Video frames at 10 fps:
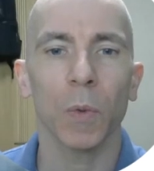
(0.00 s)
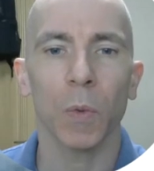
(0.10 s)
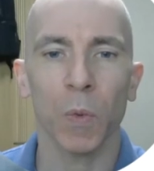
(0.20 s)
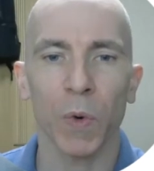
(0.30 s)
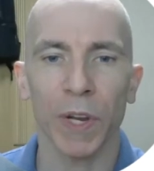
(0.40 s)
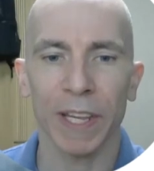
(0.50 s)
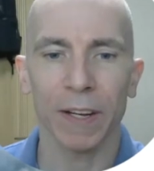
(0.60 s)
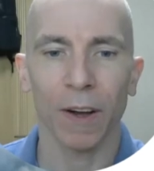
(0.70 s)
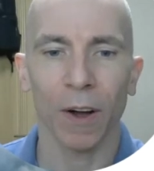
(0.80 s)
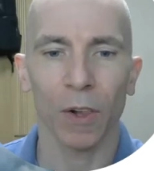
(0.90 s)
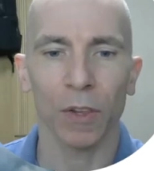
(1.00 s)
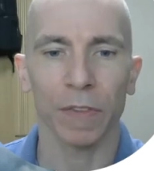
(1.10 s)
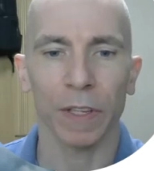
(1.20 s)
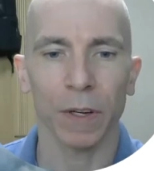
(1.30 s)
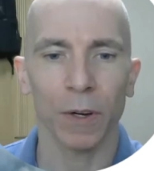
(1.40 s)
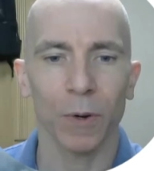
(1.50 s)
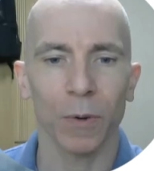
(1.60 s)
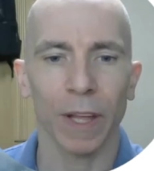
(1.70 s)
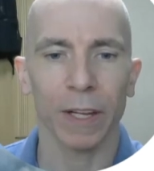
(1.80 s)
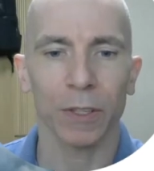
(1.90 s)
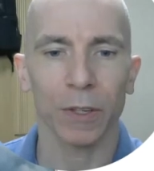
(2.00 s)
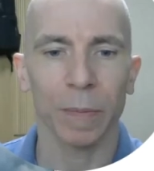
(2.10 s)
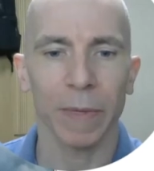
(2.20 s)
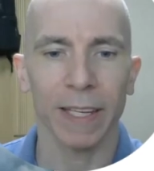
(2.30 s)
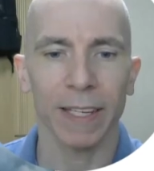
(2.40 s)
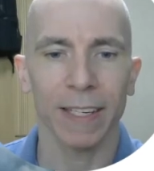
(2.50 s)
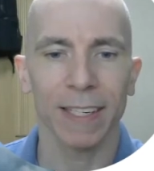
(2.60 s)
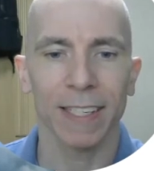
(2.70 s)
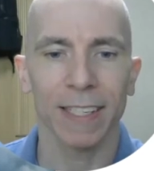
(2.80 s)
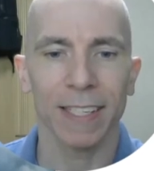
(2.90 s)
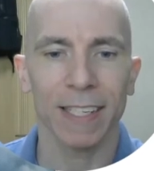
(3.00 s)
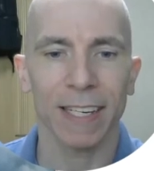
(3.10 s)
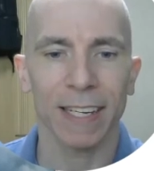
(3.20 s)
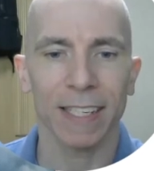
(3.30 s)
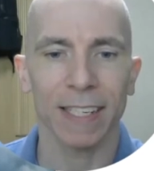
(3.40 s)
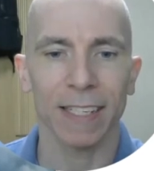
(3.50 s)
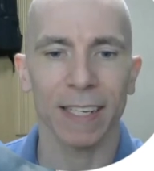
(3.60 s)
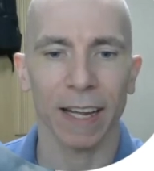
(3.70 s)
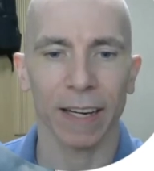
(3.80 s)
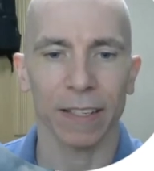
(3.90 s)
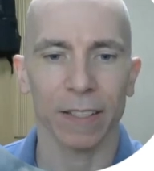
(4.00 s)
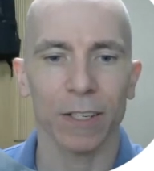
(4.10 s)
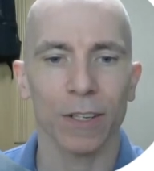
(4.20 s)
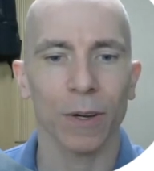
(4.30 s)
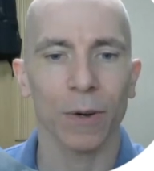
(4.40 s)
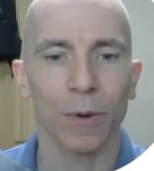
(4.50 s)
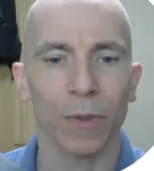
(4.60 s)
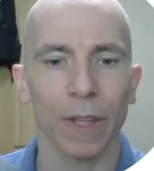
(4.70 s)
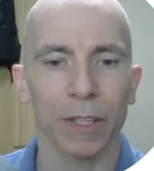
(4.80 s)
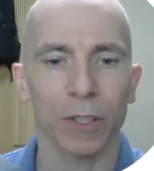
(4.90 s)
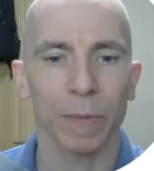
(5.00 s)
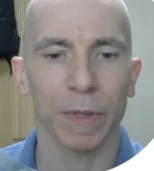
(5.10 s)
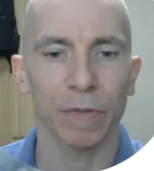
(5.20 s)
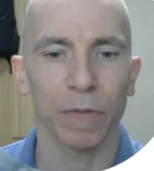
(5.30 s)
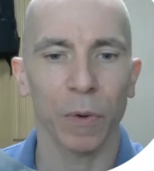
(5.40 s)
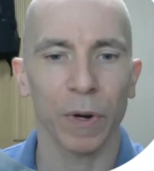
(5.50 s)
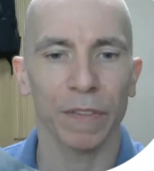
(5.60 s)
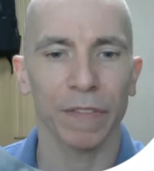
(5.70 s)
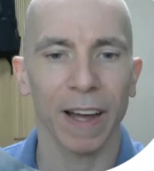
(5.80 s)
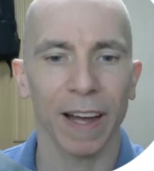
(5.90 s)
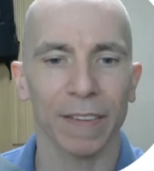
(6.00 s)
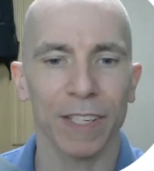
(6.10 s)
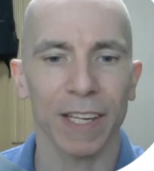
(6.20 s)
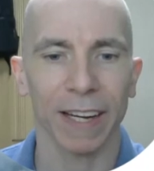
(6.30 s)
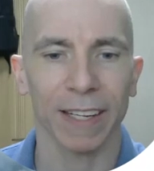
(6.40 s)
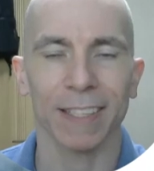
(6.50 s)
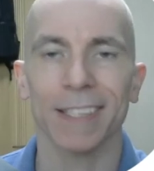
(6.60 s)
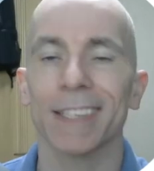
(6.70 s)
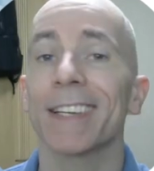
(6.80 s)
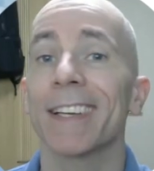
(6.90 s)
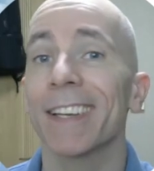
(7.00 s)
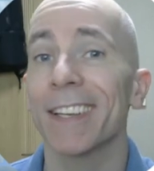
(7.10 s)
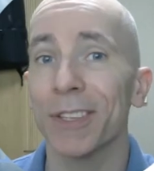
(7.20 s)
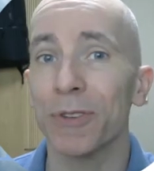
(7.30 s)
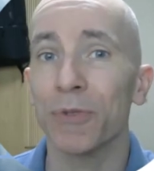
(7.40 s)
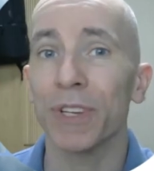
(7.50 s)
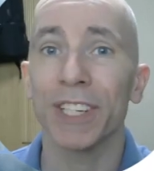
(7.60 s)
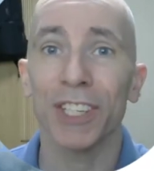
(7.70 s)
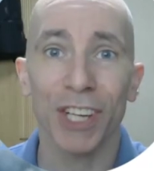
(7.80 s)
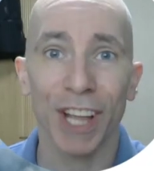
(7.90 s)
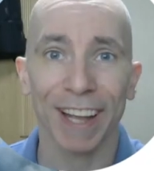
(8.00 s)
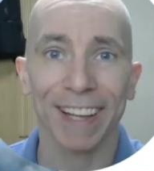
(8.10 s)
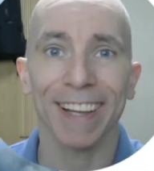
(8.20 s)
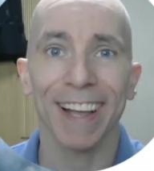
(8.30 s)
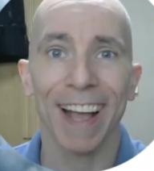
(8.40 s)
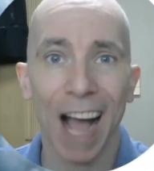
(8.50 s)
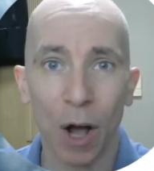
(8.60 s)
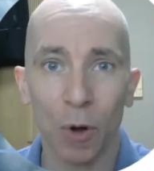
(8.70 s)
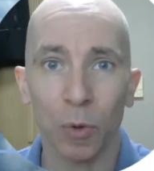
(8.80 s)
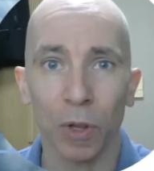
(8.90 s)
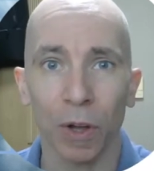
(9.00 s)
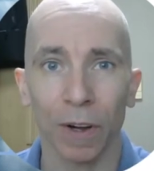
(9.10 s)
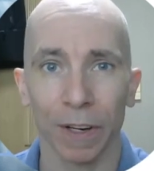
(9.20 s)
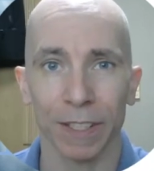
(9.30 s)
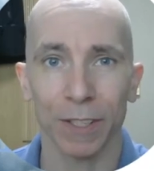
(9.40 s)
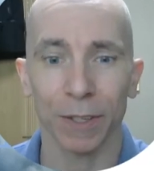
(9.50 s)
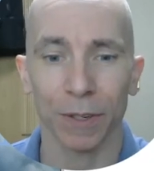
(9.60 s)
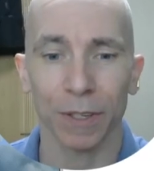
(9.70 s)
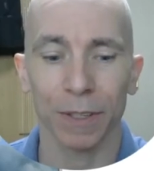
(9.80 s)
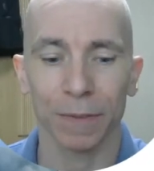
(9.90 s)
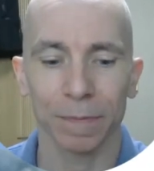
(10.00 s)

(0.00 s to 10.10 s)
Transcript: Read all of it. Oh, that took me 60 seconds. Oh, that took me 45 seconds. You can check how long it took.